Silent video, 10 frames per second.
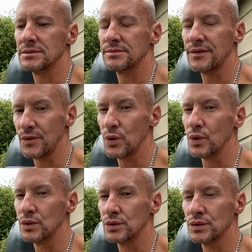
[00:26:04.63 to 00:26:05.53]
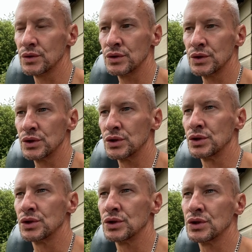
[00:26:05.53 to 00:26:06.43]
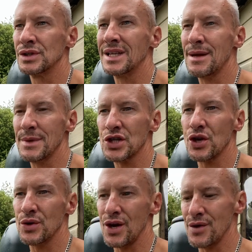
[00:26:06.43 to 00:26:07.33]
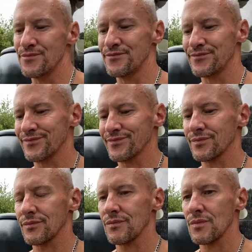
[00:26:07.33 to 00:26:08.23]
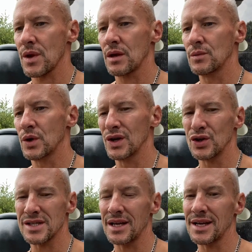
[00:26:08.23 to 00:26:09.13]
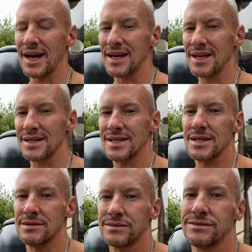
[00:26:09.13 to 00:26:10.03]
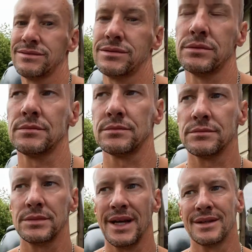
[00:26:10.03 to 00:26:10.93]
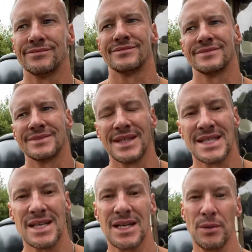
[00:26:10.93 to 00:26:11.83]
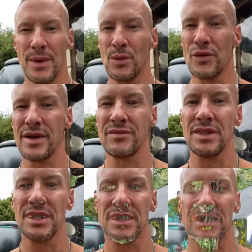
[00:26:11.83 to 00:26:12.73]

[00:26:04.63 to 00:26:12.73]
before. Let me show you what it looks like, and yeah, it's a little bit worrying really.